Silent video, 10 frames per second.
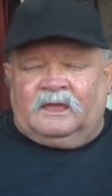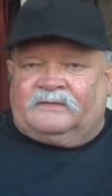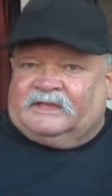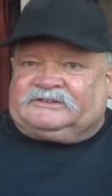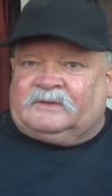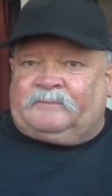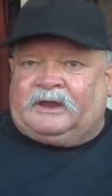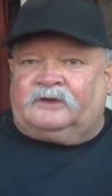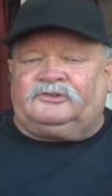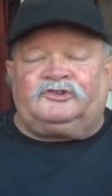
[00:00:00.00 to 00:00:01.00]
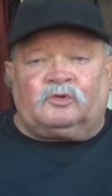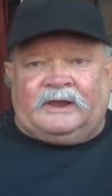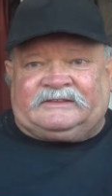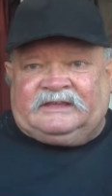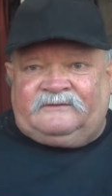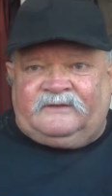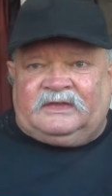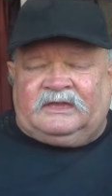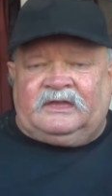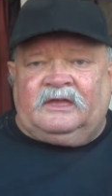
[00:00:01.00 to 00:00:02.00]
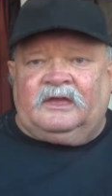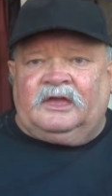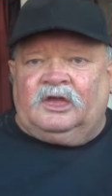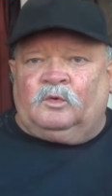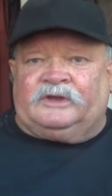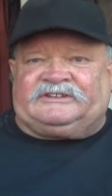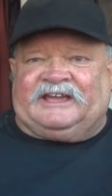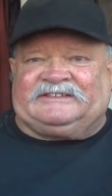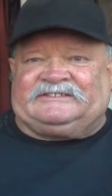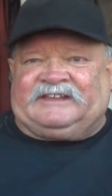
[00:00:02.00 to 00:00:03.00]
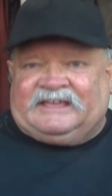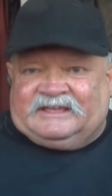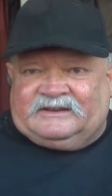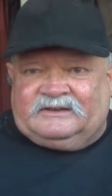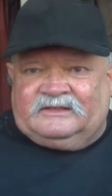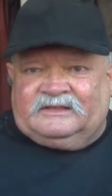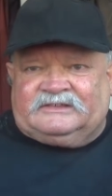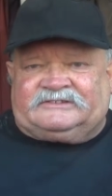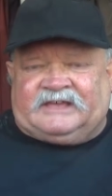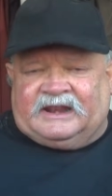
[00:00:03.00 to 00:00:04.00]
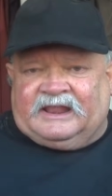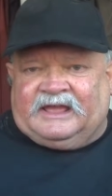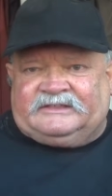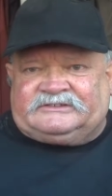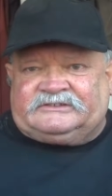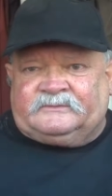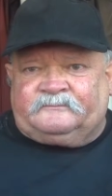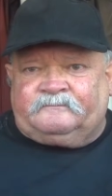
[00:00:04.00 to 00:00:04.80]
And that's compared to DirecTV, which has 10 satellites,